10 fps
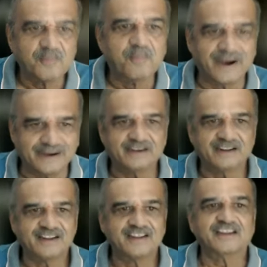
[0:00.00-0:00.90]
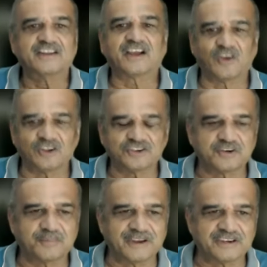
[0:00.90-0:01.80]
but the
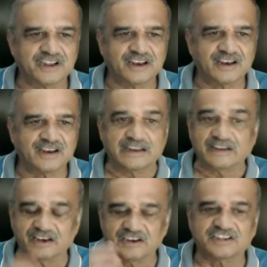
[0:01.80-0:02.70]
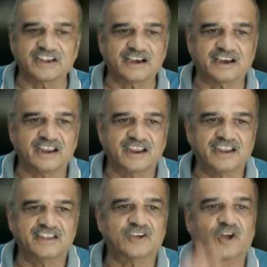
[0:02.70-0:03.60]
dysentery
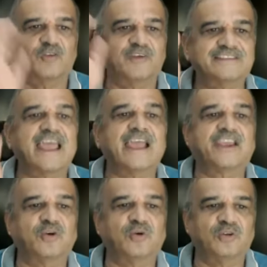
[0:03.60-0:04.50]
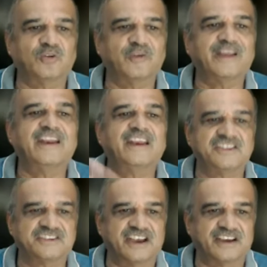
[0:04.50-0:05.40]
is always acute, very
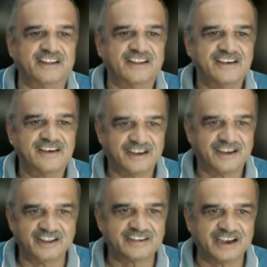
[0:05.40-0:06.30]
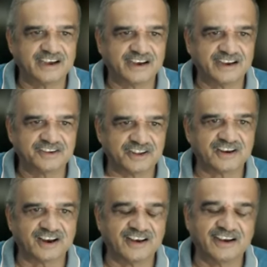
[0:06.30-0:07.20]
recent. Dysentery,
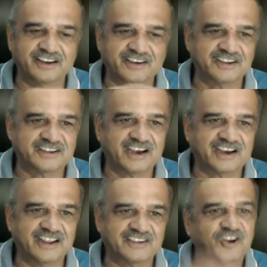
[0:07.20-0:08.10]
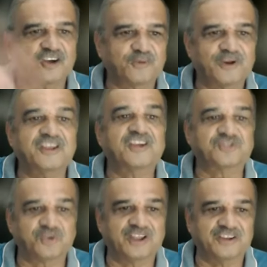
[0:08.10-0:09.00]
generally, the dysentery is not for years
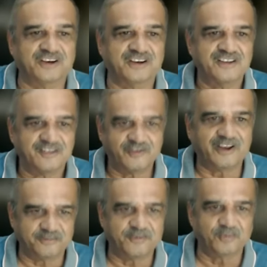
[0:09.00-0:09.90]
together. Very few